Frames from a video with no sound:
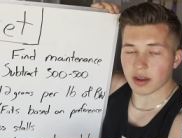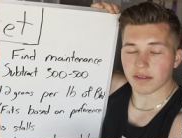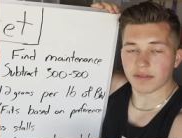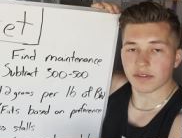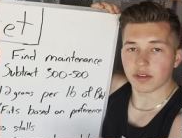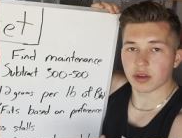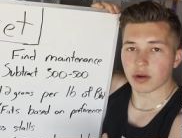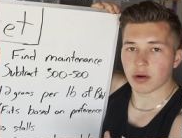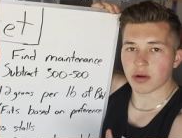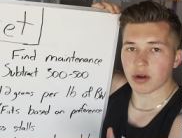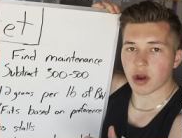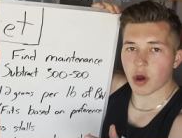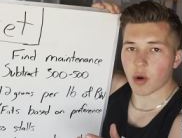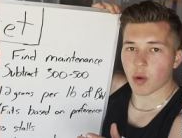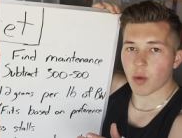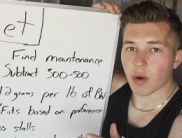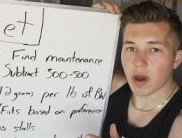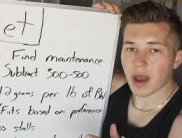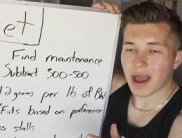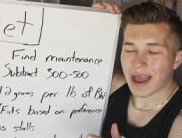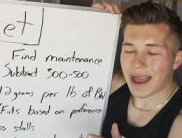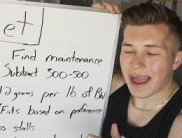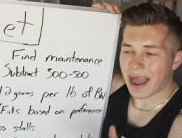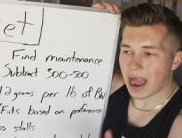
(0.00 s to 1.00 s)
if you don't know
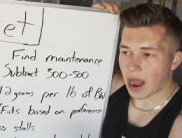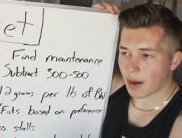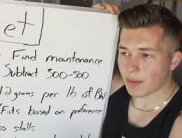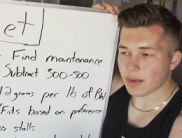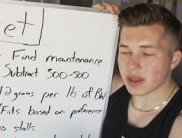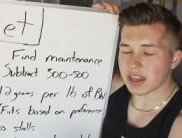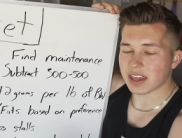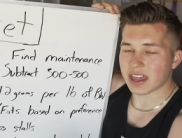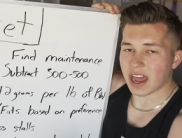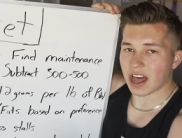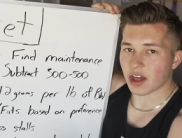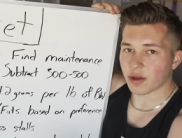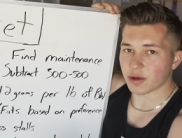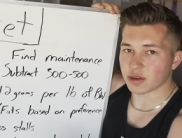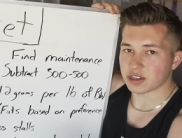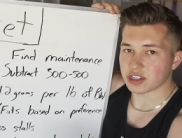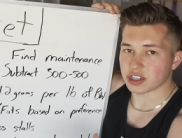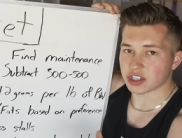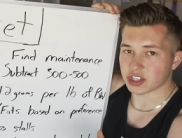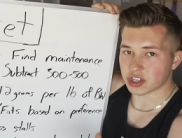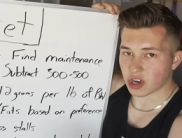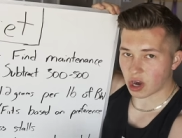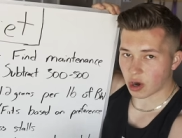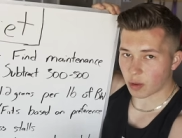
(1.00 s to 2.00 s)
how many calories
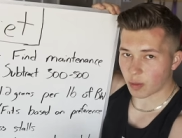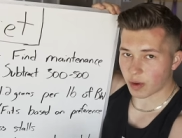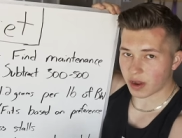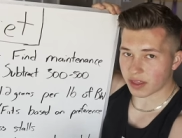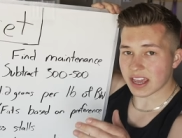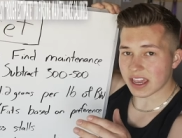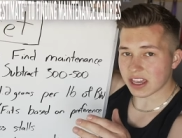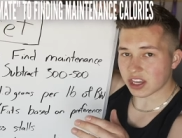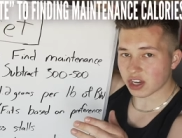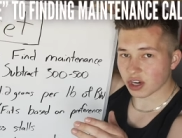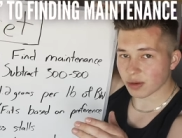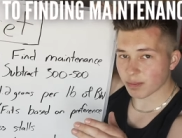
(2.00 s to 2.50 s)
to start with, take